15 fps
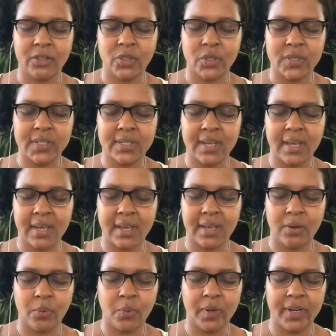Just
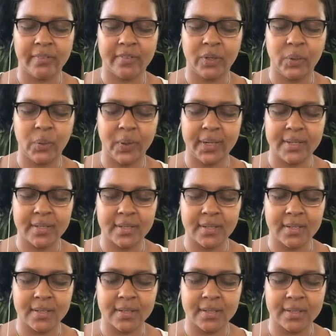hear whatever
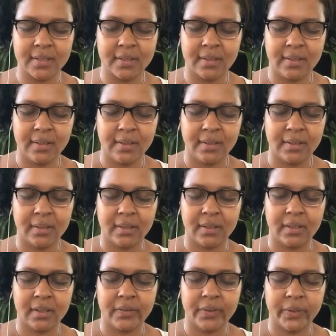noises that
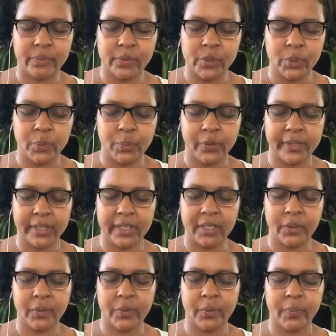are around you,
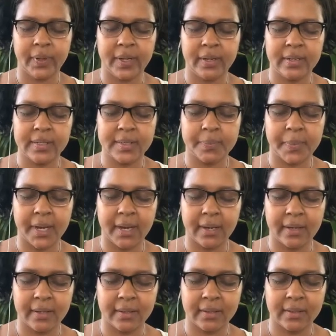bringing your awareness back